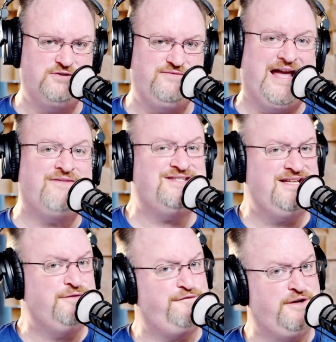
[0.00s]
So if you haven't
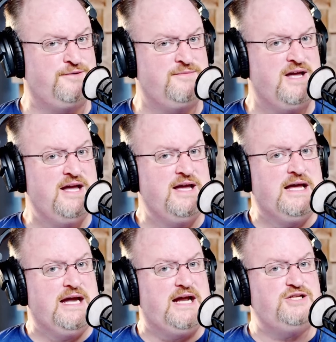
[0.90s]
seen the film
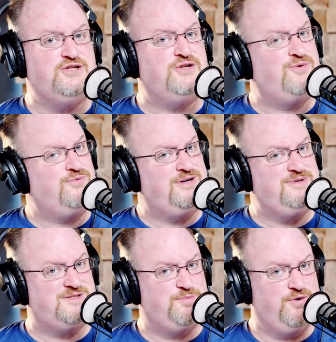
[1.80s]
and you don't want to
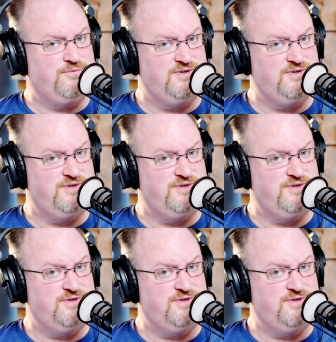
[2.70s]
be spoiled,